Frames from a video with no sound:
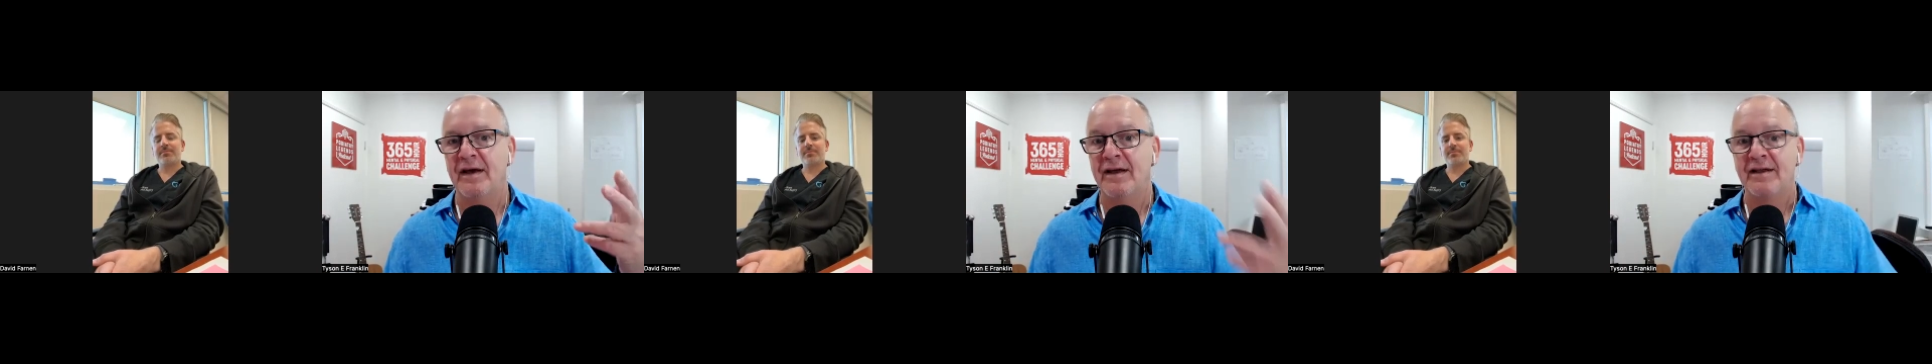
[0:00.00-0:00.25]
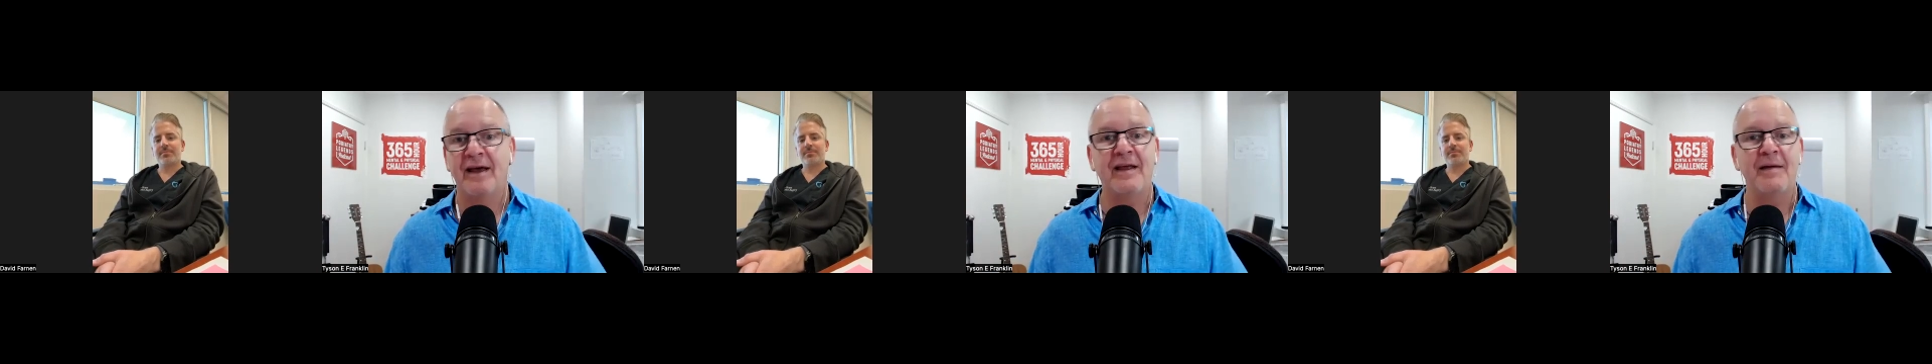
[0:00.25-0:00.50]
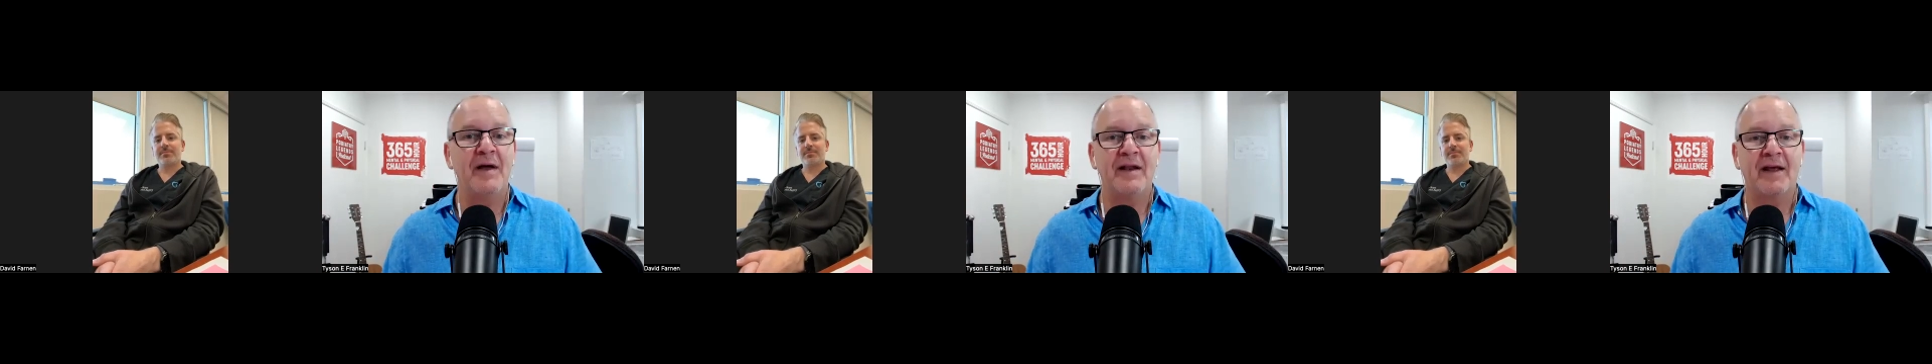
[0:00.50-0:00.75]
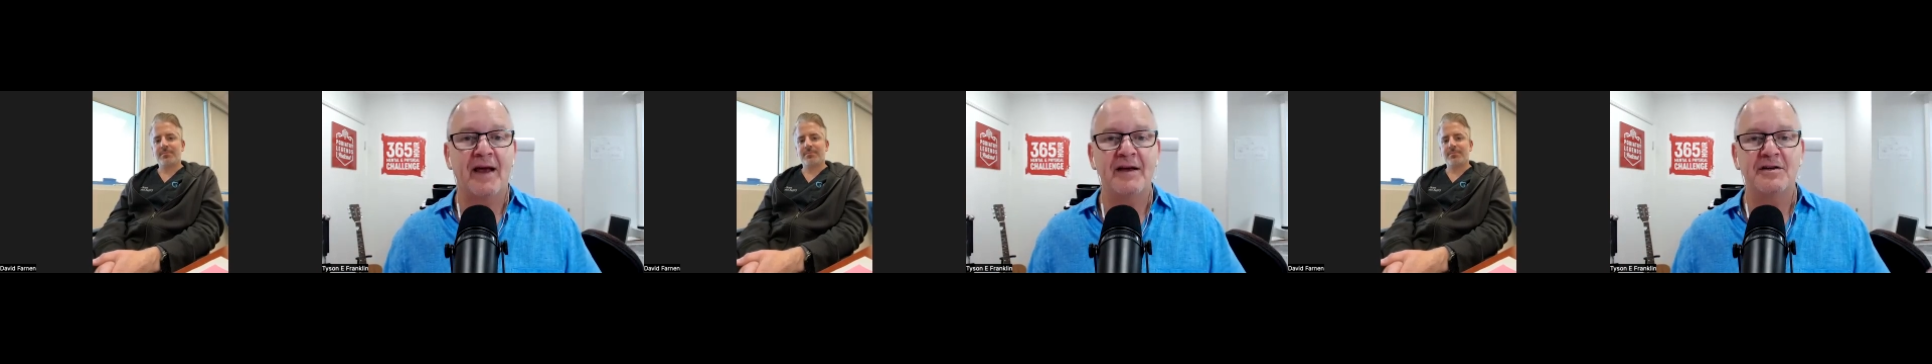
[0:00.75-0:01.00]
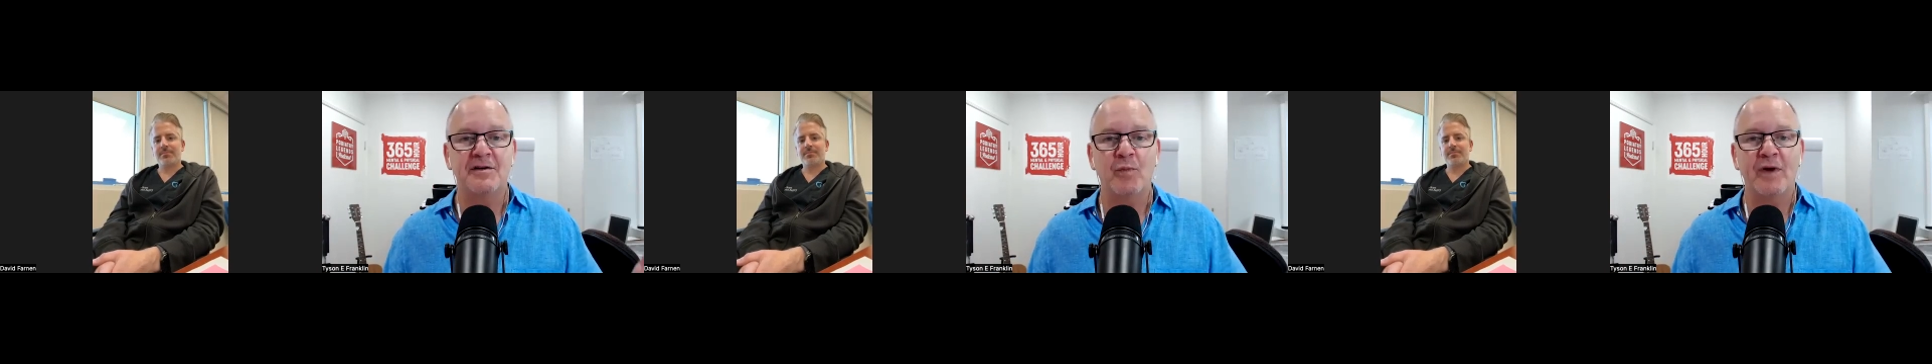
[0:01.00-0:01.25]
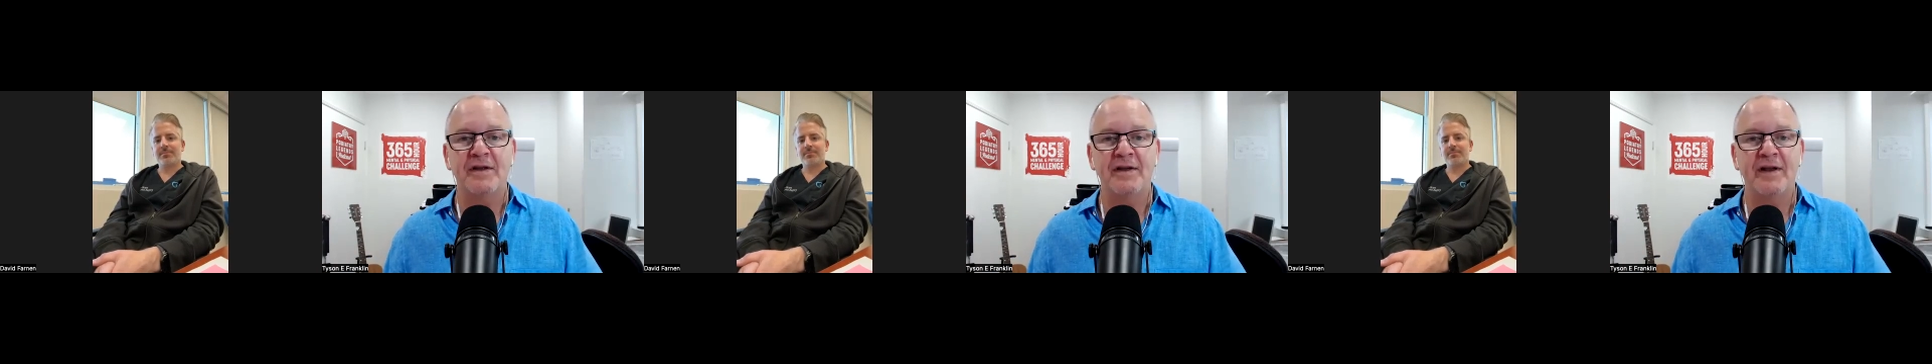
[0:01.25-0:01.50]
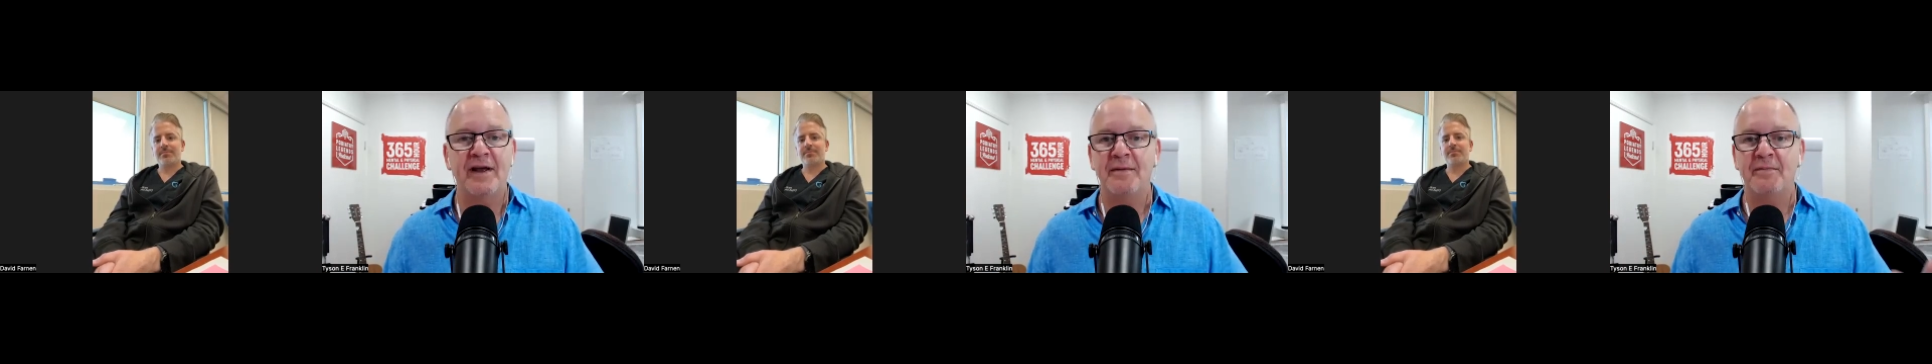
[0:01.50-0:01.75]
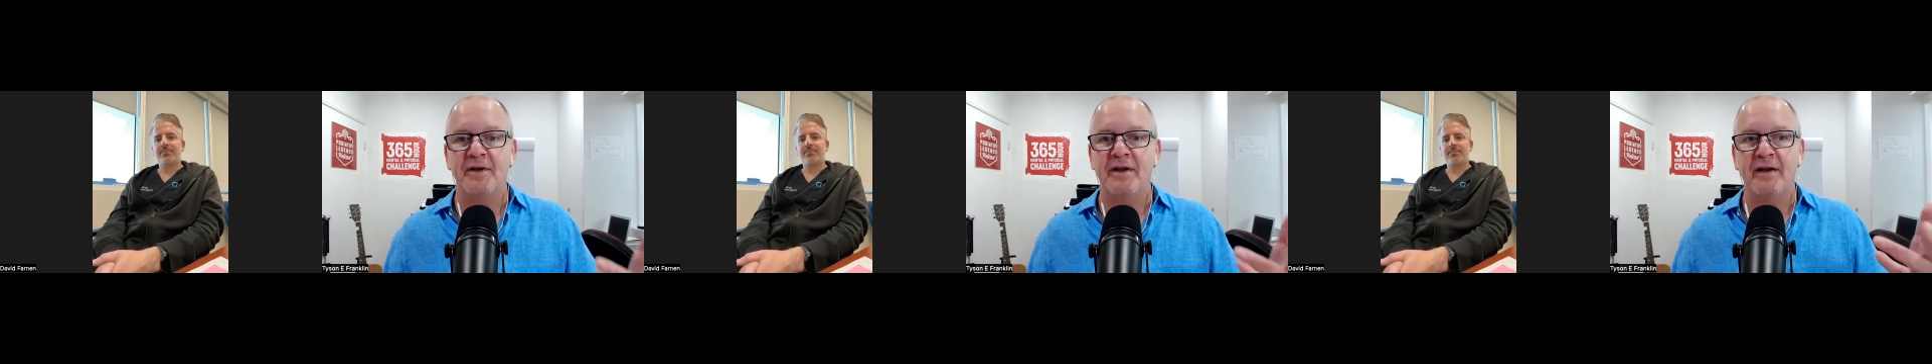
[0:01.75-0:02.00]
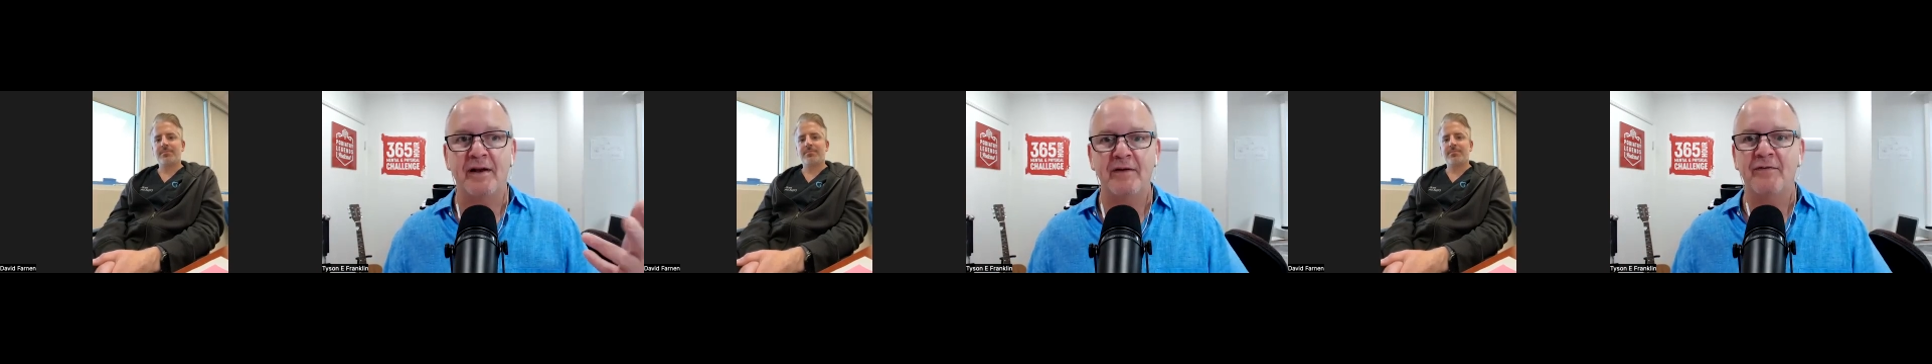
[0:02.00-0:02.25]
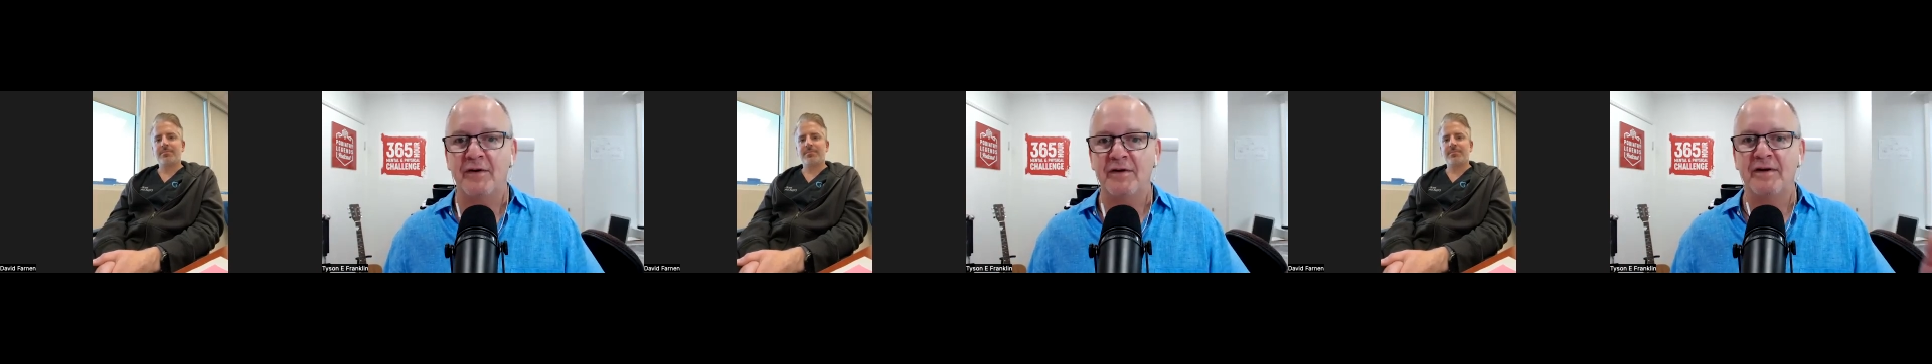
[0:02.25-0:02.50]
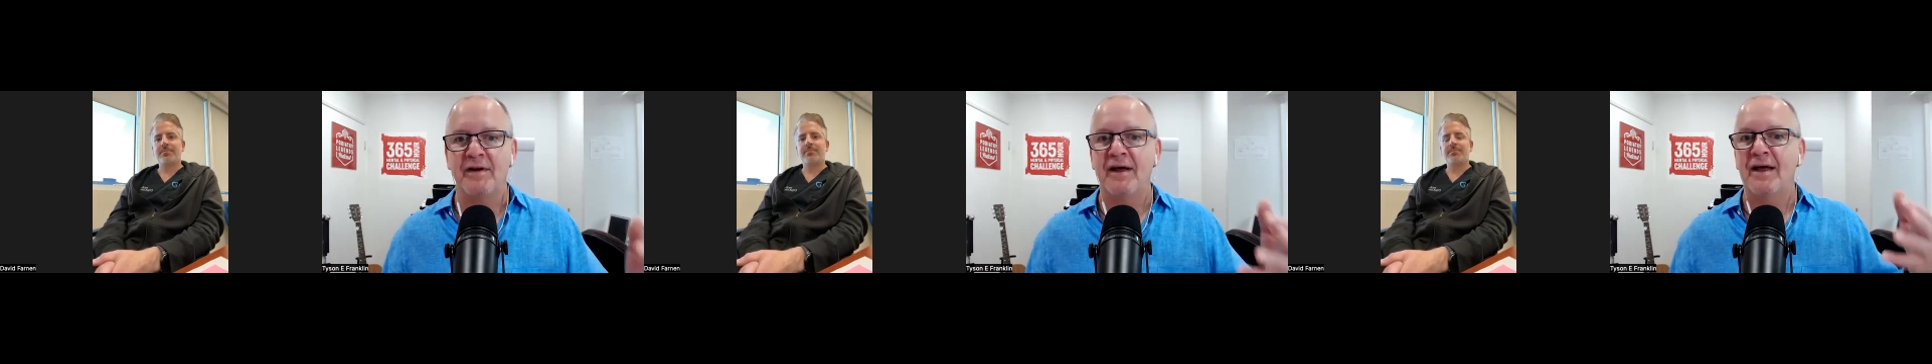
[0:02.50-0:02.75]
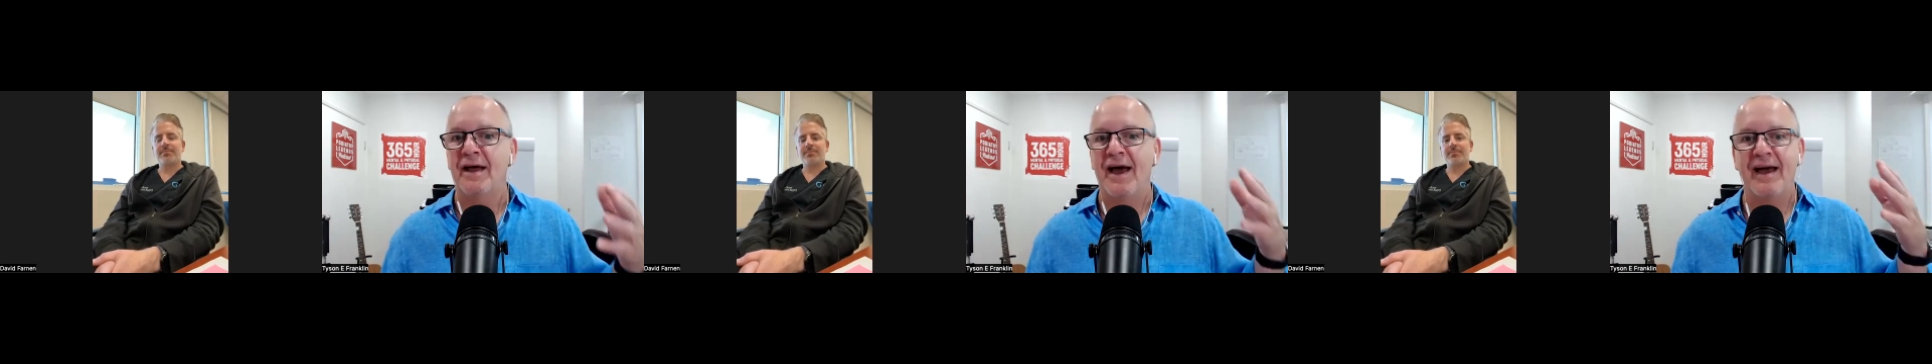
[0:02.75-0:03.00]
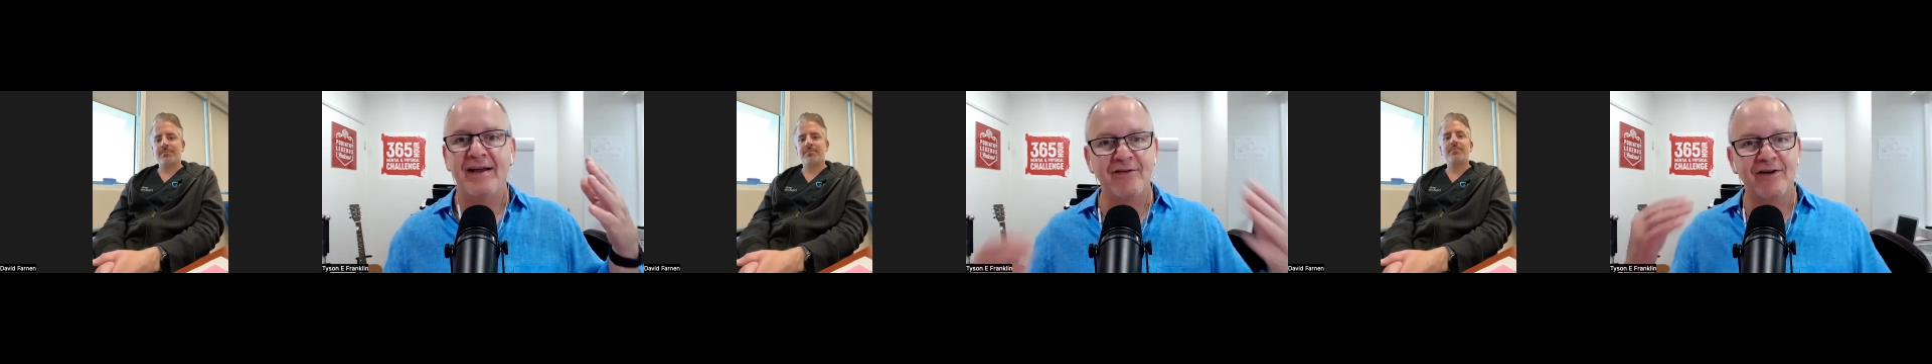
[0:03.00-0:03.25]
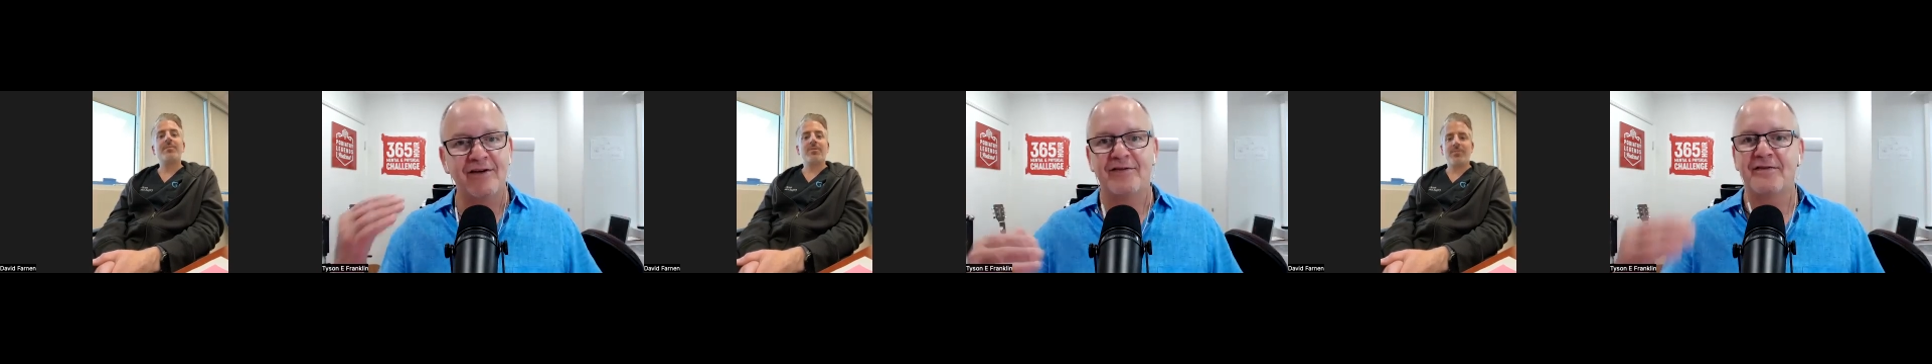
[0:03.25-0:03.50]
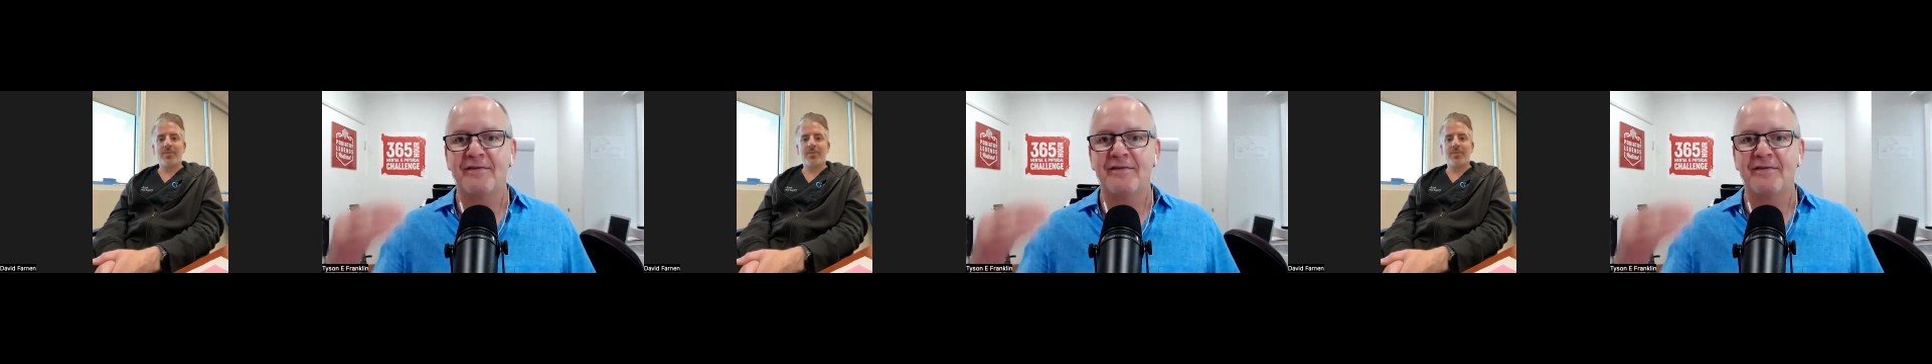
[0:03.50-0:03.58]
taking medication when you need it, but don't live on it. And just